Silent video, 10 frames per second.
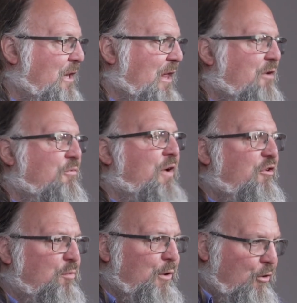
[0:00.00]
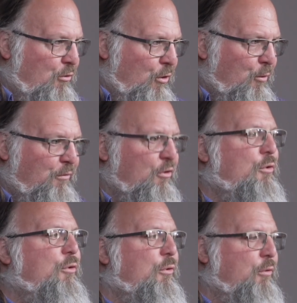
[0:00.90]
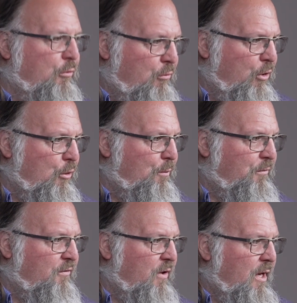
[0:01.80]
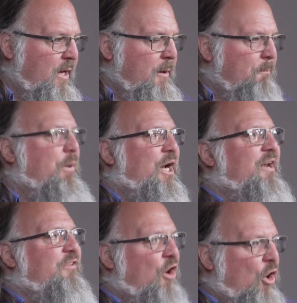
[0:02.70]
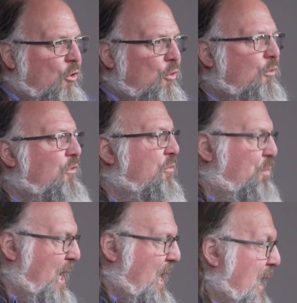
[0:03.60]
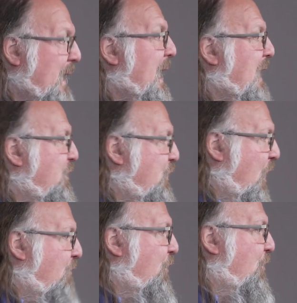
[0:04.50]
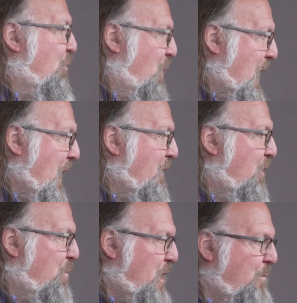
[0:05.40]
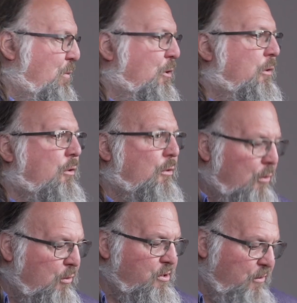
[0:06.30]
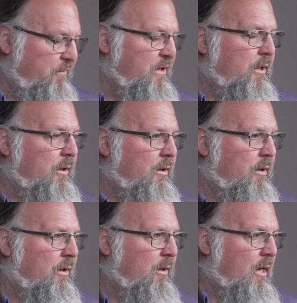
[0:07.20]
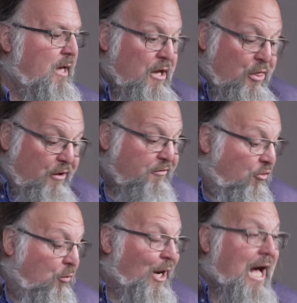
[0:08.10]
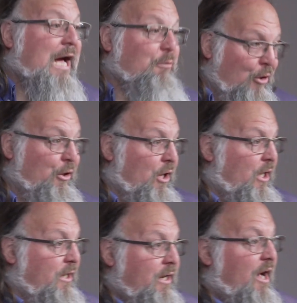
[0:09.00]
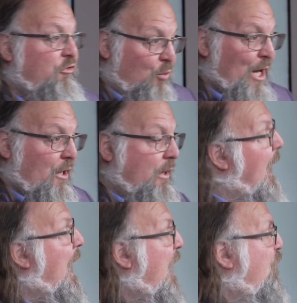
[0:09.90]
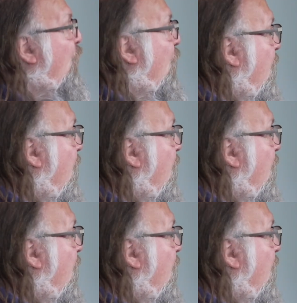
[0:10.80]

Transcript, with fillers: like Facebook groups or Google groups, but it is owned by and governed by the people who use it. This is what I work on as well. I work